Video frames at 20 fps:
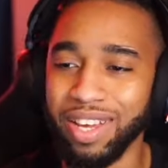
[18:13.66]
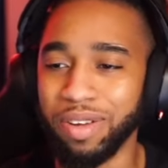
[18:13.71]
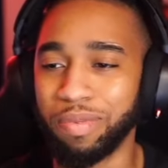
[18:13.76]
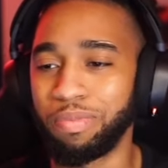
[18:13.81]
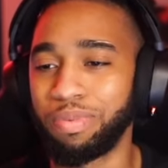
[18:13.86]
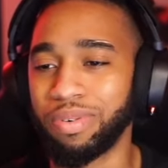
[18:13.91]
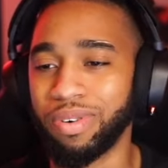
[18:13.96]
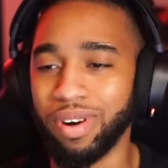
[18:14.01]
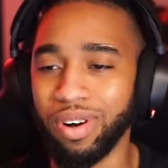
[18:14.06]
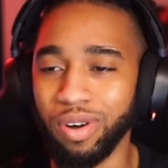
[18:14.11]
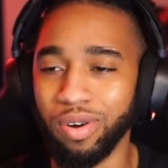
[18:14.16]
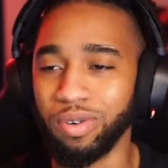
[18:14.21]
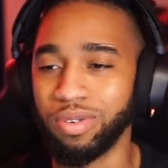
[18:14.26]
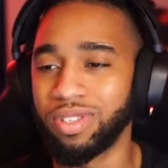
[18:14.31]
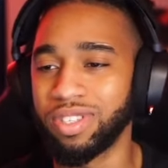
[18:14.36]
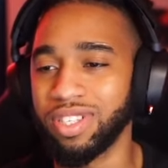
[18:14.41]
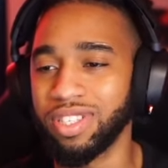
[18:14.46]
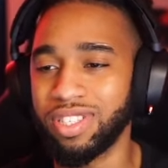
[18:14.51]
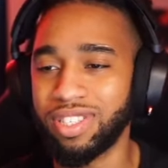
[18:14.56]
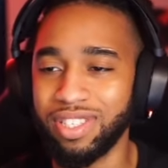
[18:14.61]
Bro,
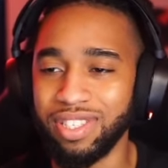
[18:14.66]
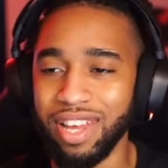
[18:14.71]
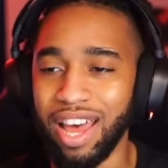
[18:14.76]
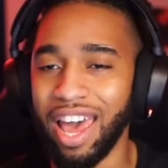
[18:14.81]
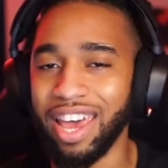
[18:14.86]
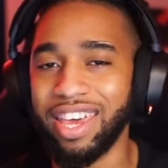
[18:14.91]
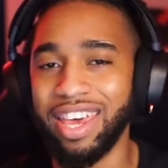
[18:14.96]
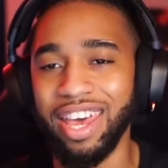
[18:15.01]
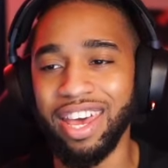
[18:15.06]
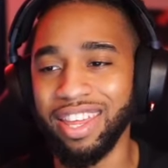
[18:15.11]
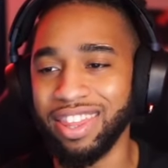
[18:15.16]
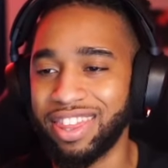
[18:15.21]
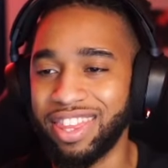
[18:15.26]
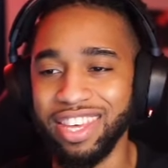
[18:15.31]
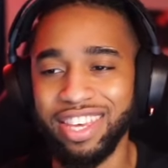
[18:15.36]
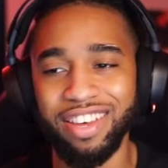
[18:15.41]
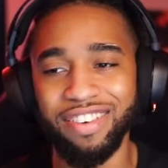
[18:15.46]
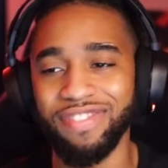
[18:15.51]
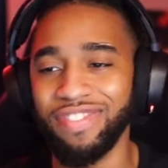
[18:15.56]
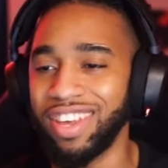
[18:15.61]
just, I can't
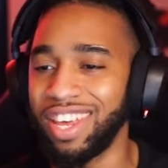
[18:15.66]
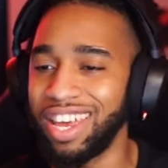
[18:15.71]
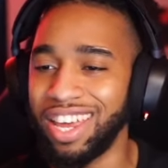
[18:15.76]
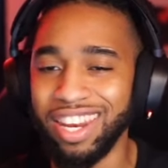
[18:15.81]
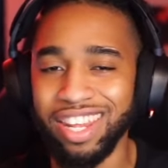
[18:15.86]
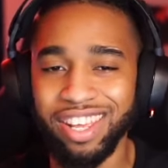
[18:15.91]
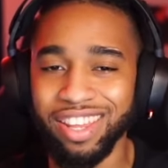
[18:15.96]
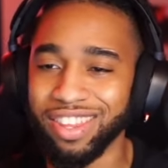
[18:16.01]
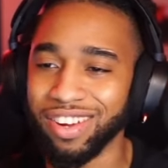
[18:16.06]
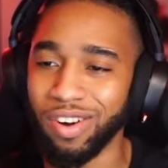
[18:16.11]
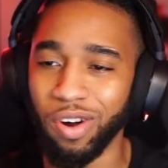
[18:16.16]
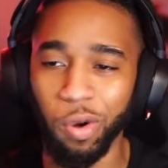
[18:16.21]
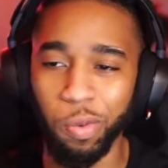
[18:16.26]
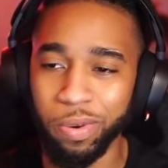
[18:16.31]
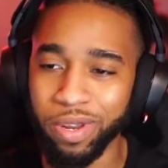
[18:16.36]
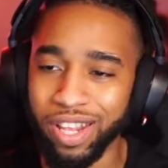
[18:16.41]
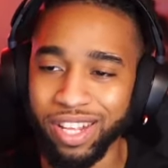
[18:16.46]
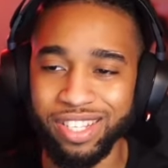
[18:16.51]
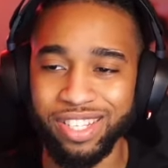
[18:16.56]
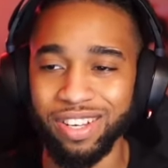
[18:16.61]
think of any other
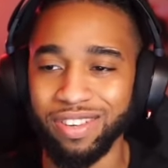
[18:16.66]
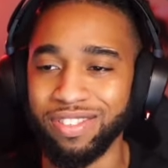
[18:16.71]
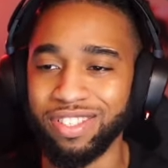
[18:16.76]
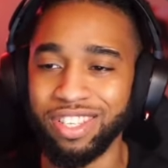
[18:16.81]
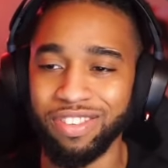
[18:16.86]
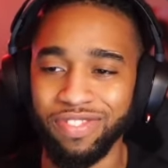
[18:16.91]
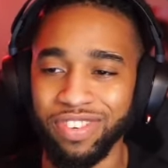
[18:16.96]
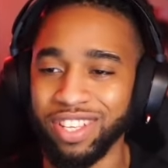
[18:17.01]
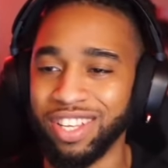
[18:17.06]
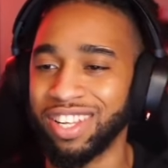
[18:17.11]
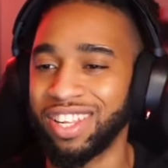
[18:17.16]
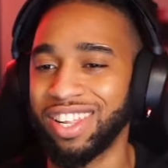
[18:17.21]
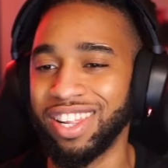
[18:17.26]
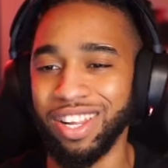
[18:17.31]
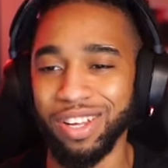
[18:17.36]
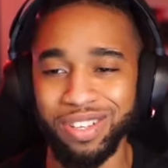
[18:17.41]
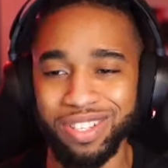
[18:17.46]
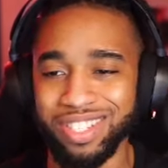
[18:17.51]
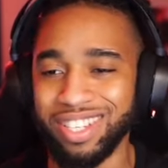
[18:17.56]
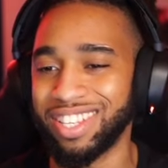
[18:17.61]
opening that sounds even
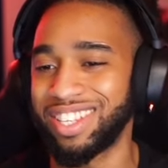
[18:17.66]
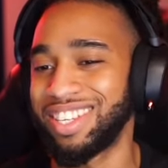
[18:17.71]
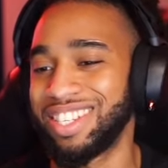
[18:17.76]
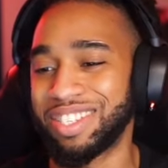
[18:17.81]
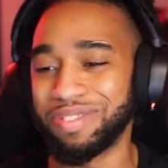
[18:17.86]
close to this,